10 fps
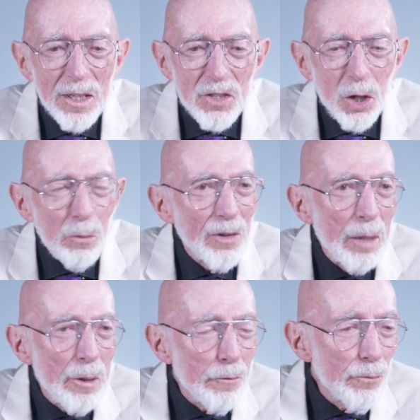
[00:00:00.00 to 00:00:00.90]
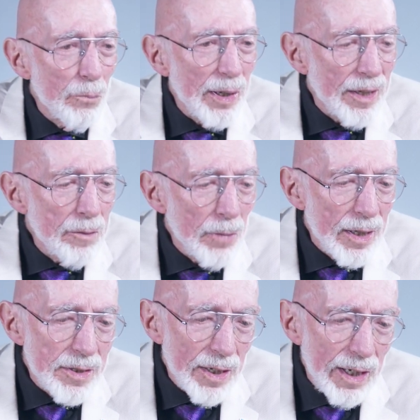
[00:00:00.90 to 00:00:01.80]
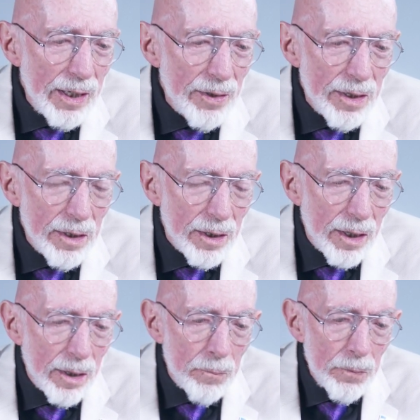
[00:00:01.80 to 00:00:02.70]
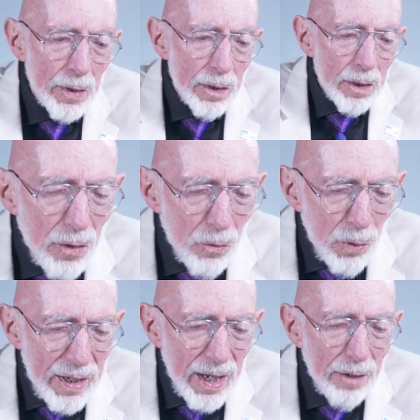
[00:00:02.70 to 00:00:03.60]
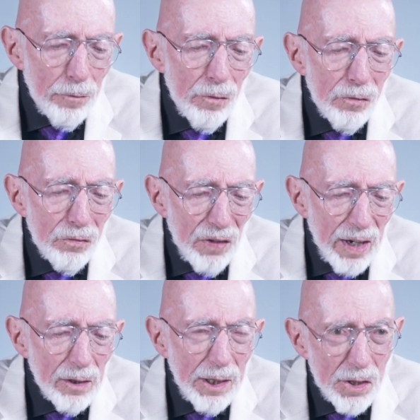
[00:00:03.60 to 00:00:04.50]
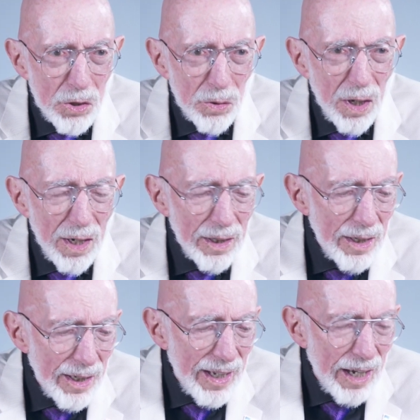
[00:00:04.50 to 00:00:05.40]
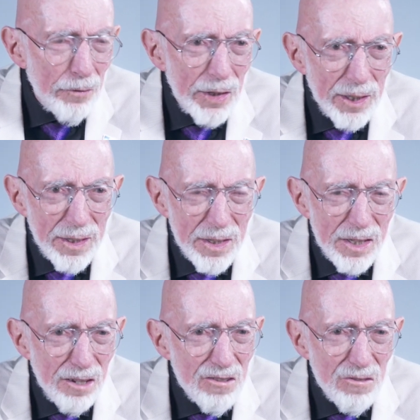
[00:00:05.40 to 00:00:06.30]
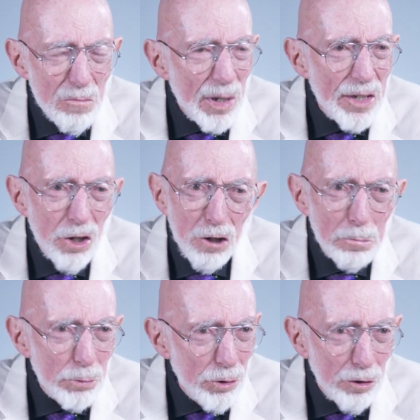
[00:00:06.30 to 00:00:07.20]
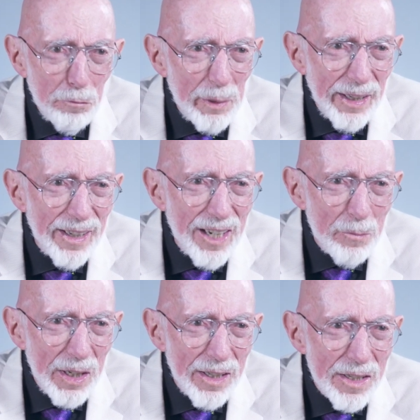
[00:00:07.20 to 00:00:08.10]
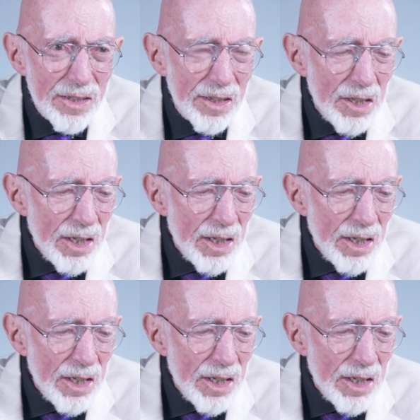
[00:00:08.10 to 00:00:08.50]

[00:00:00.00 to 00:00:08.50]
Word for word: So let me begin by saying that uh, we have fairly strong evidence, but no proof by any means,